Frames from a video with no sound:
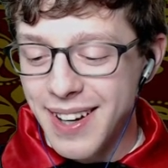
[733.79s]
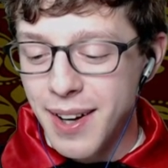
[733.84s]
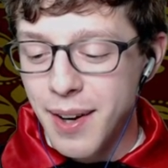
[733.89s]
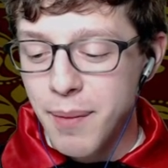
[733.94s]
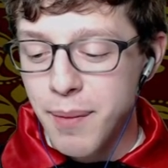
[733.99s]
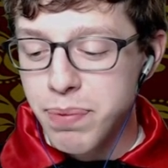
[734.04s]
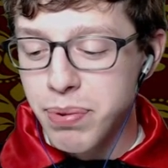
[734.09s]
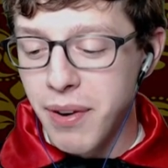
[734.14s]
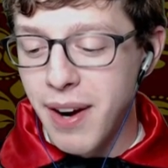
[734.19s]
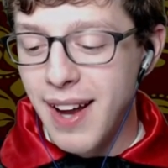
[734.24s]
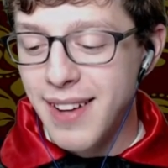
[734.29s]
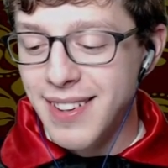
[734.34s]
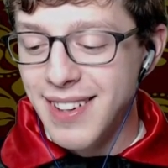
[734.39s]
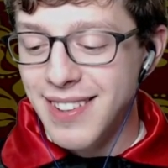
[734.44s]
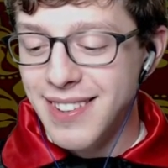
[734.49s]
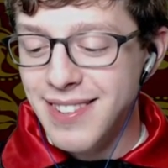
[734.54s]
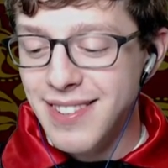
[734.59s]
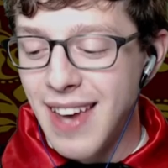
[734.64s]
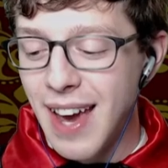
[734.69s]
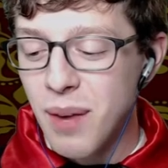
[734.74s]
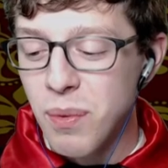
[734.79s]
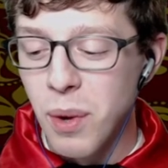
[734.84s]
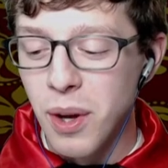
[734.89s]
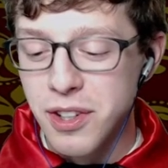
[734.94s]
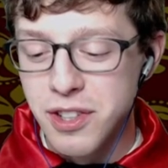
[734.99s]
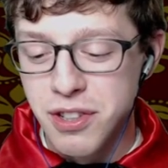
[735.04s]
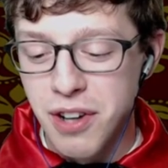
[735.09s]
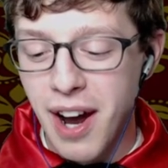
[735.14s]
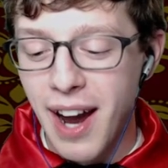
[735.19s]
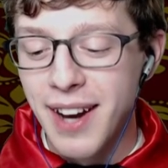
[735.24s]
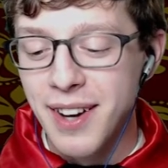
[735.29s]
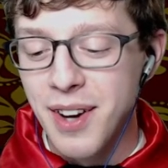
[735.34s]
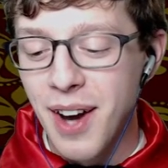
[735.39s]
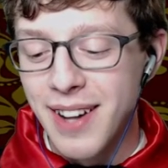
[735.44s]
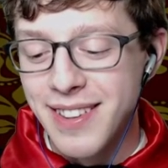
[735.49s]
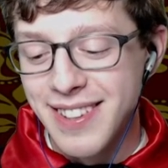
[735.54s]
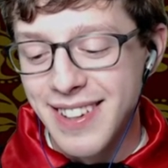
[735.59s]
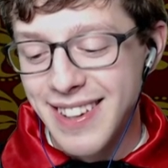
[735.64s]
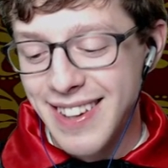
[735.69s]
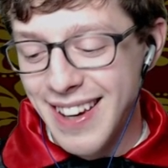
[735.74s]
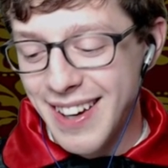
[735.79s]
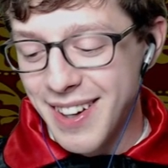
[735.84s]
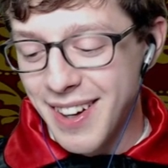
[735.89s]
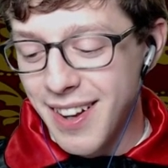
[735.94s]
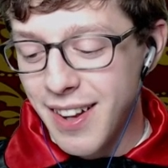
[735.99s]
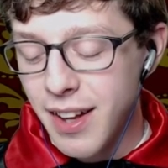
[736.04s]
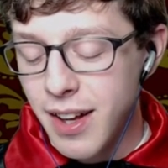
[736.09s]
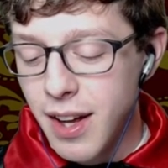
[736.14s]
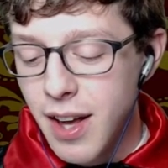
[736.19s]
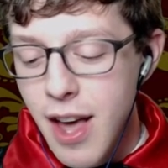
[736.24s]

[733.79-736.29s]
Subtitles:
Brandon said while trying not to giggle.